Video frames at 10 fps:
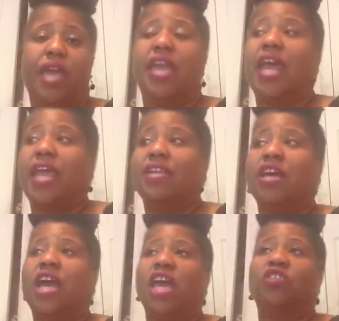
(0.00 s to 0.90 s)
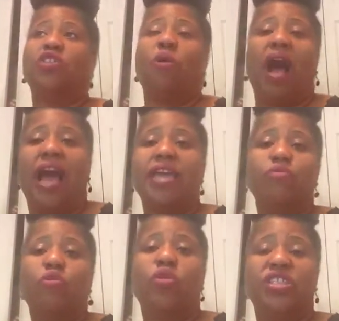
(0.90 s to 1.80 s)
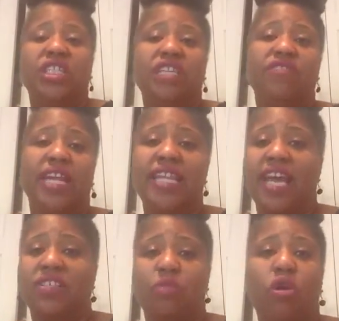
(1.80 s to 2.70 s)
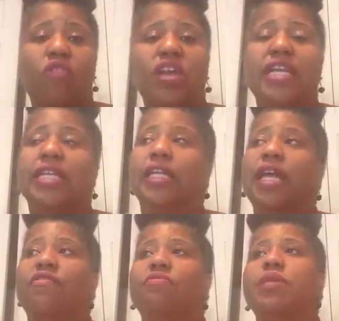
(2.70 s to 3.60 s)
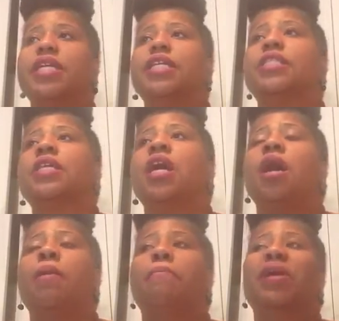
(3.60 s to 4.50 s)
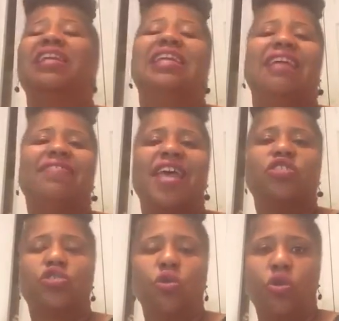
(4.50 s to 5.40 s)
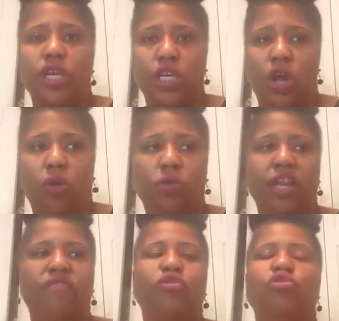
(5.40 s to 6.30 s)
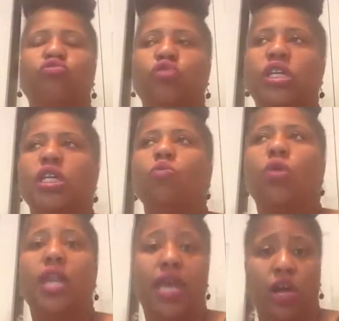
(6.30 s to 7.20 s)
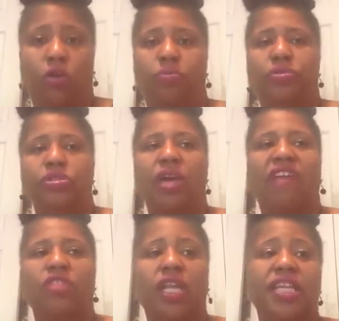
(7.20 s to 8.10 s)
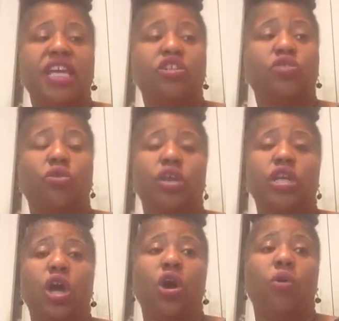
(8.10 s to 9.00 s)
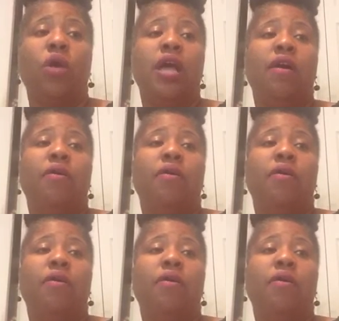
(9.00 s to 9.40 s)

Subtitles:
And so I am going to leave it at that, because I'm already at 11 minutes. But let that story go. If you really want help, you have to let that story go.